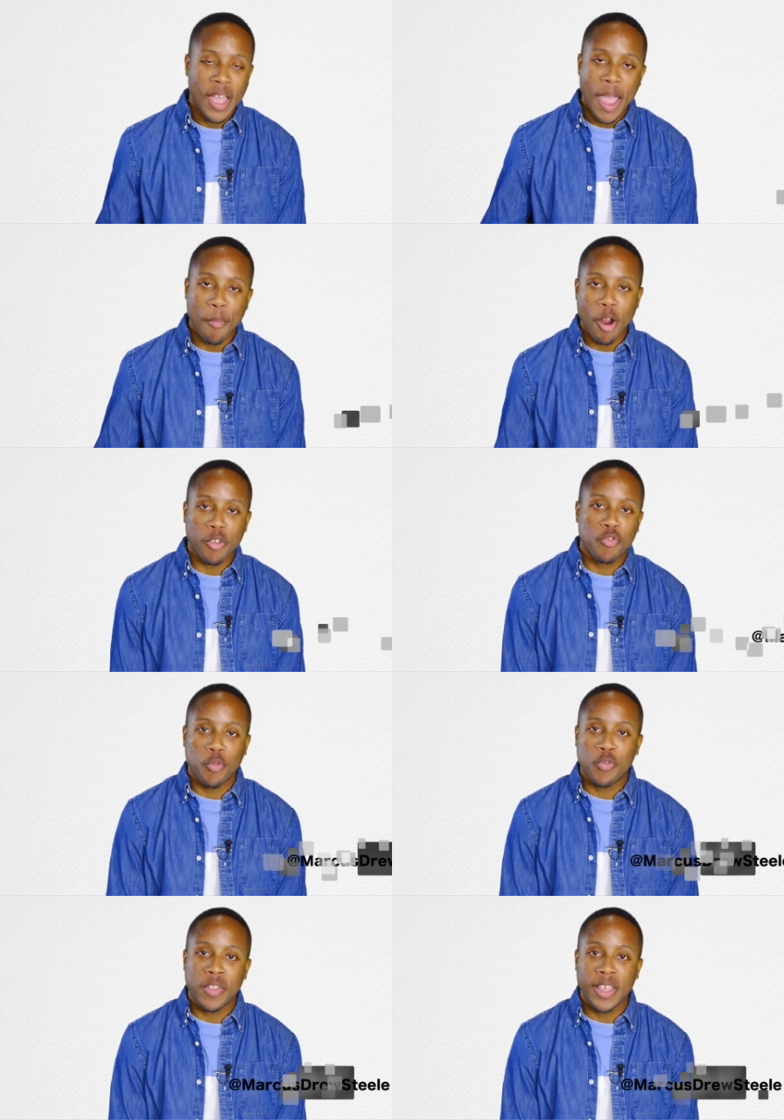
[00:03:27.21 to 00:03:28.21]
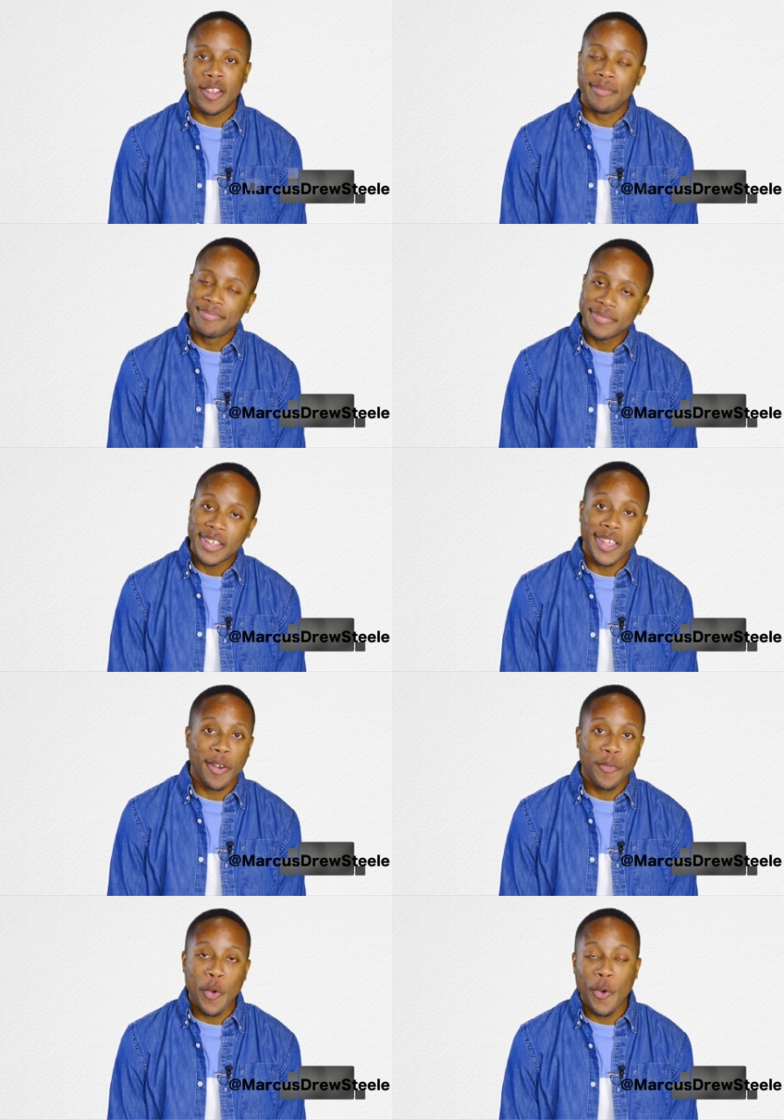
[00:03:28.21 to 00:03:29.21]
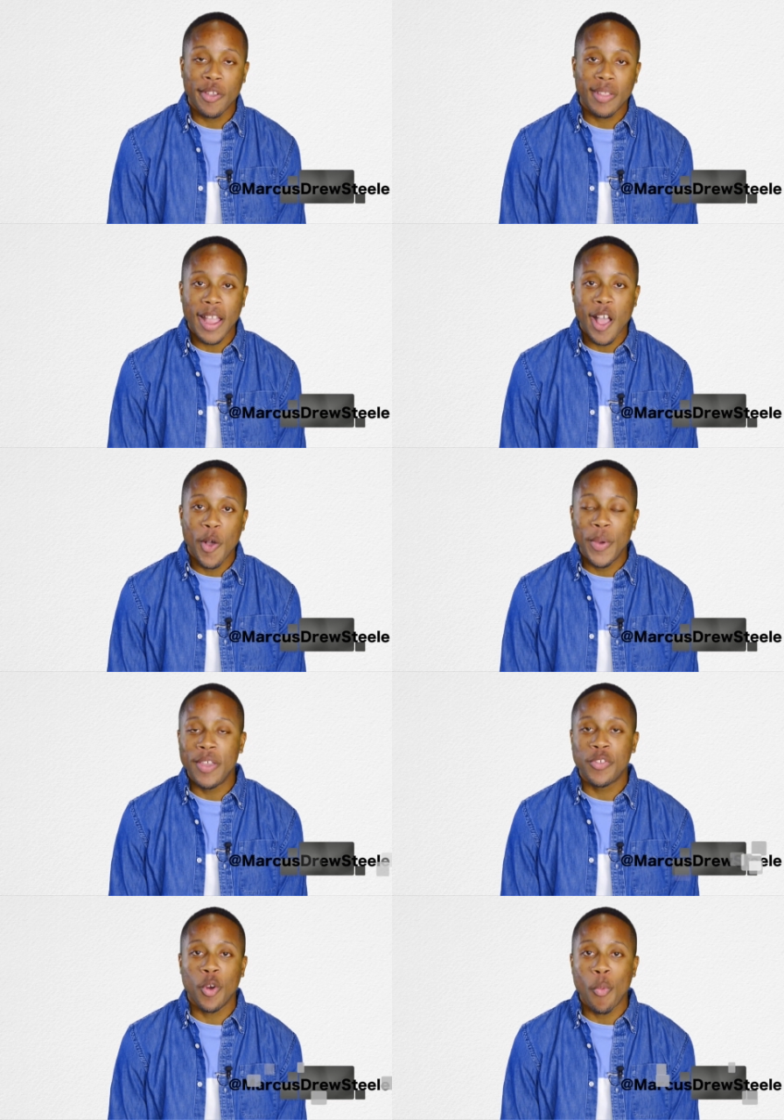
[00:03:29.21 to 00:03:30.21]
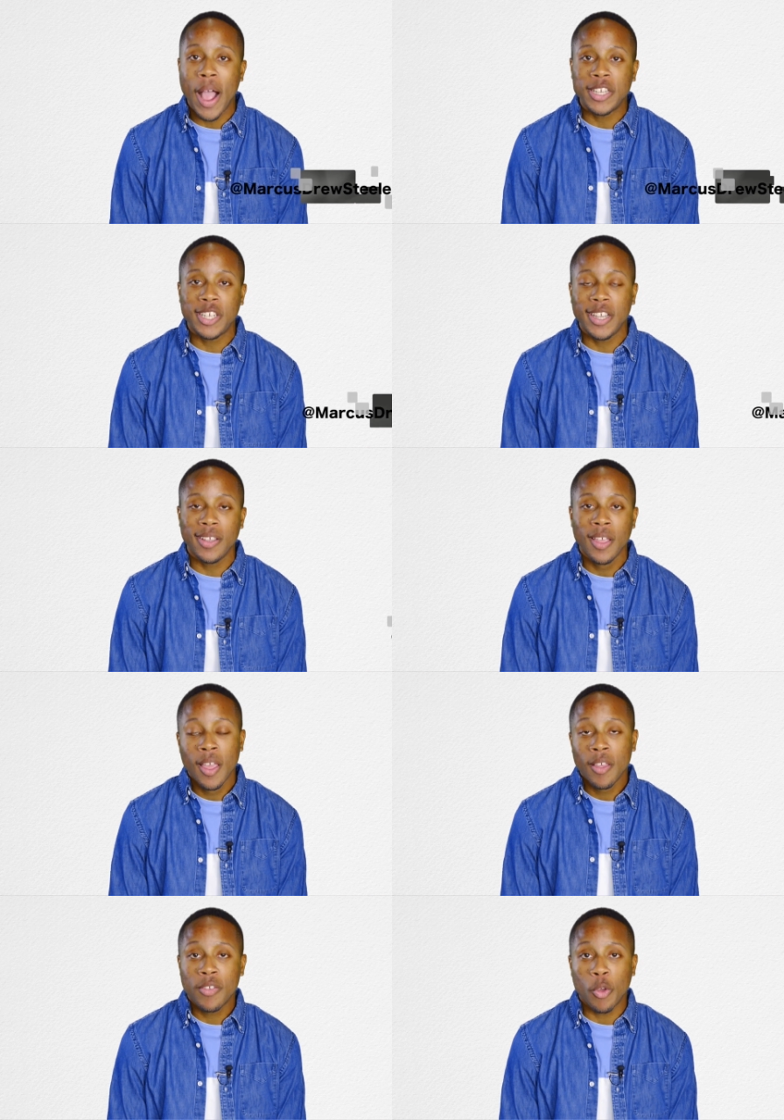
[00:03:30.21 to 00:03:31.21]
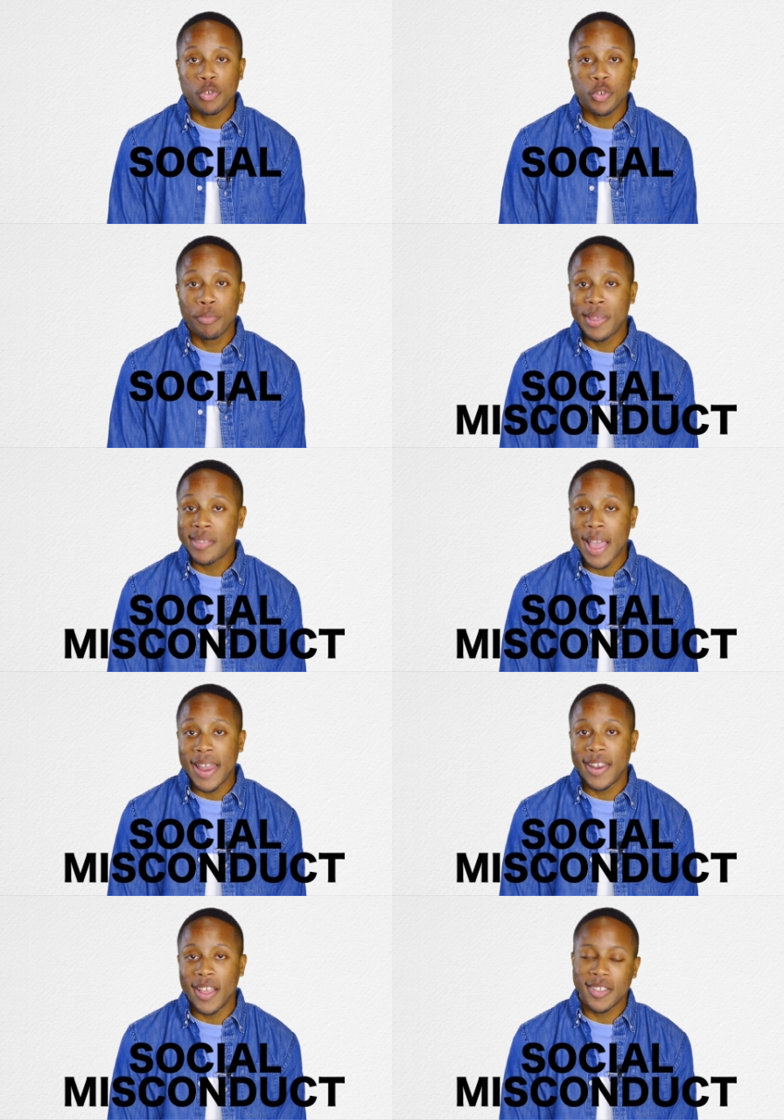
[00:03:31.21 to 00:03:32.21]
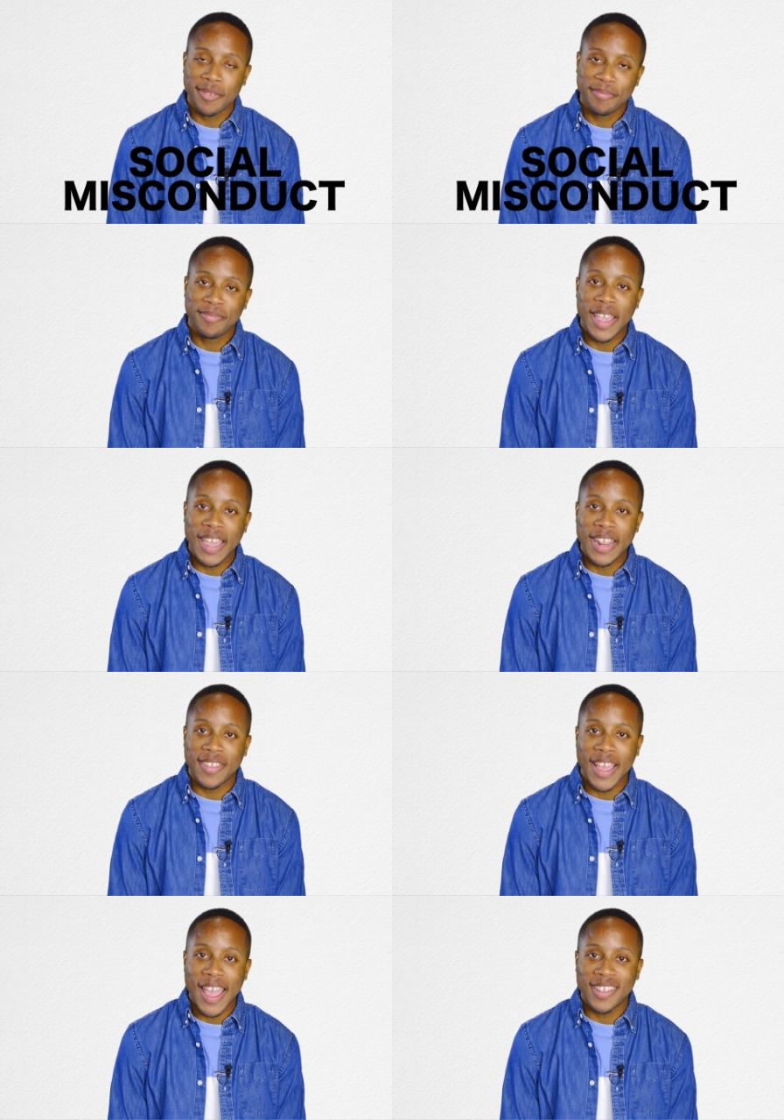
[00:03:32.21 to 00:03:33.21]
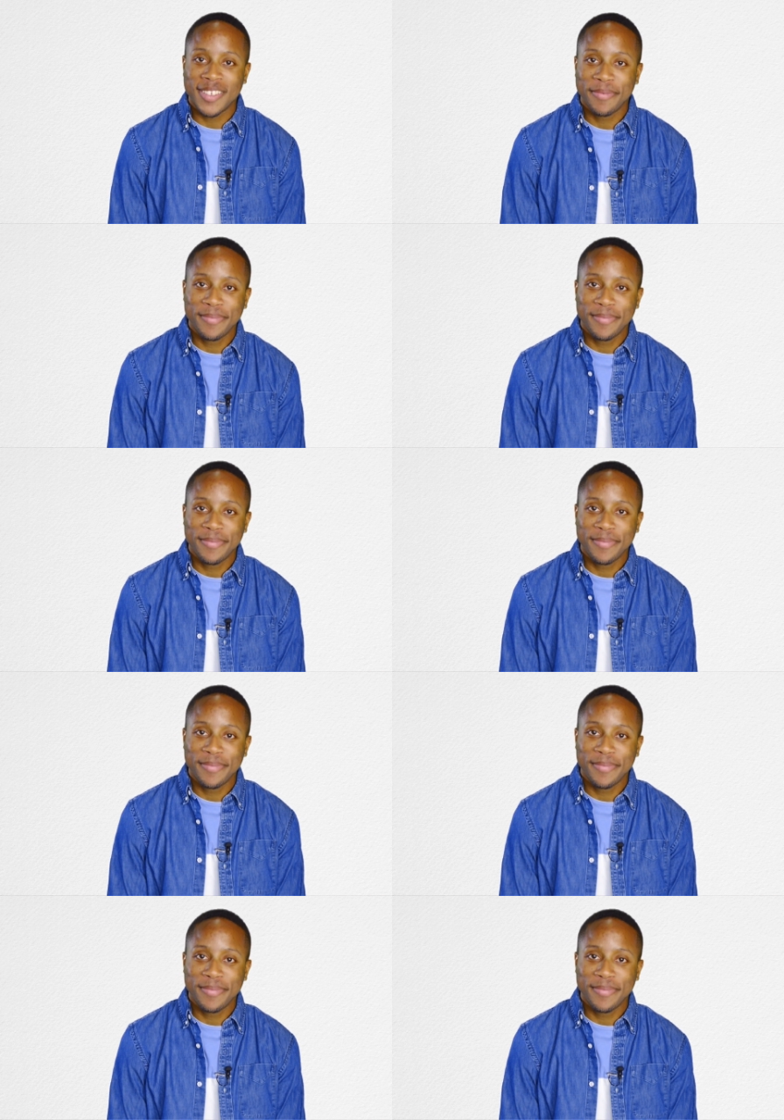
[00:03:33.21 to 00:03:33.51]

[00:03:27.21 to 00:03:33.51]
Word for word: I'm Marcus Drew Steele. And of course, like always, you're watching Social Misconduct. Take it easy, guys.